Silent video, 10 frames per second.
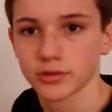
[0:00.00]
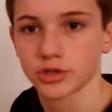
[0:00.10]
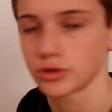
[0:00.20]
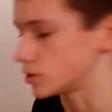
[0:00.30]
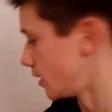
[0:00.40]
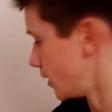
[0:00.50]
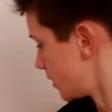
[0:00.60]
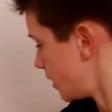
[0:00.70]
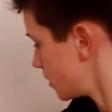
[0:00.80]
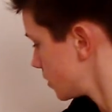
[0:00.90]
shoes like
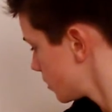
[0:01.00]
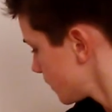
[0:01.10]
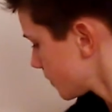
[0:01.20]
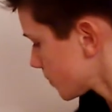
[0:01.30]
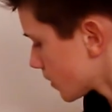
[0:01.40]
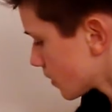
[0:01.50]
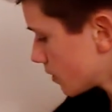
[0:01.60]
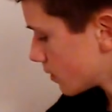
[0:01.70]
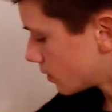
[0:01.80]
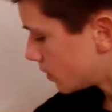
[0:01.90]
that.
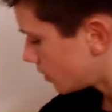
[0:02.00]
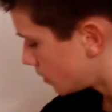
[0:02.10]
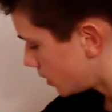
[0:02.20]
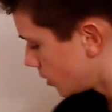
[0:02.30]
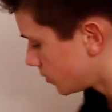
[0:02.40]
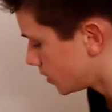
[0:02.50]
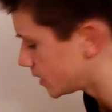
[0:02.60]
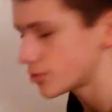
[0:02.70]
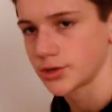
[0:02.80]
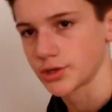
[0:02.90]
Here,
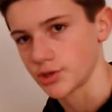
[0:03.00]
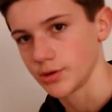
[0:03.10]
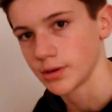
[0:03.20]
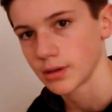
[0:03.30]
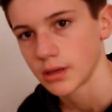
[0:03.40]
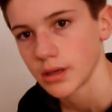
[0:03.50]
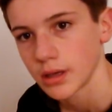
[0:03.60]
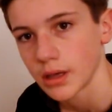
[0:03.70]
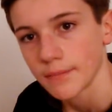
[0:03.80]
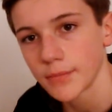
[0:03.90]
literature.
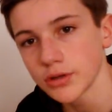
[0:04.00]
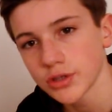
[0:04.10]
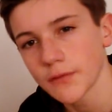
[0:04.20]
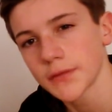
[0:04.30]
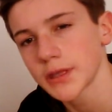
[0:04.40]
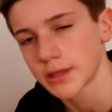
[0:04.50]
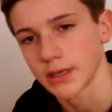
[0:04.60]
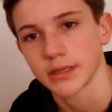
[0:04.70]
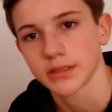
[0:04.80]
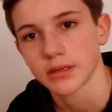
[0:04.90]
Most of the
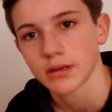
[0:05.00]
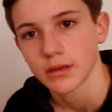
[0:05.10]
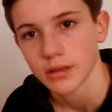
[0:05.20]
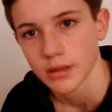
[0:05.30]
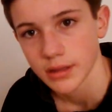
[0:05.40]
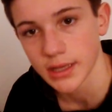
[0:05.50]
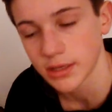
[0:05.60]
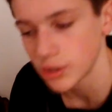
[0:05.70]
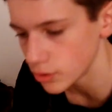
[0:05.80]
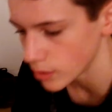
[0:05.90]
things
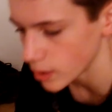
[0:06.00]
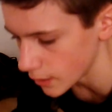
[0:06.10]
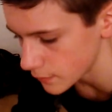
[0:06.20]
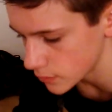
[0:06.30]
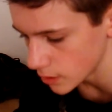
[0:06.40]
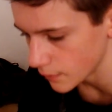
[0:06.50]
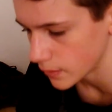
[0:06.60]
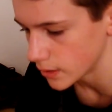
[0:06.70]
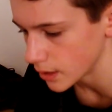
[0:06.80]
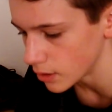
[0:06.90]
that you have to have
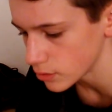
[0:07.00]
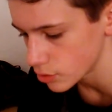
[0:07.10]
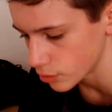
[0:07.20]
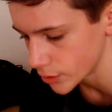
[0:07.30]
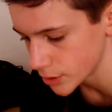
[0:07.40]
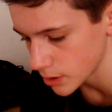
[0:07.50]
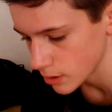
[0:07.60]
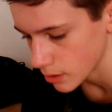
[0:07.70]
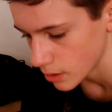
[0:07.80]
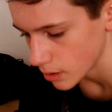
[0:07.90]
in the outdoors
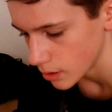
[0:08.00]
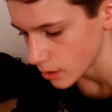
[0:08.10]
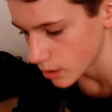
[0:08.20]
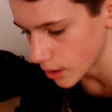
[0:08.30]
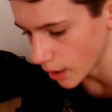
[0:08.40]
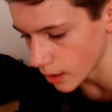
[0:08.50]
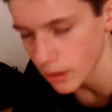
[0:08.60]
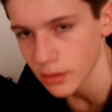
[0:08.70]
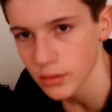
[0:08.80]
can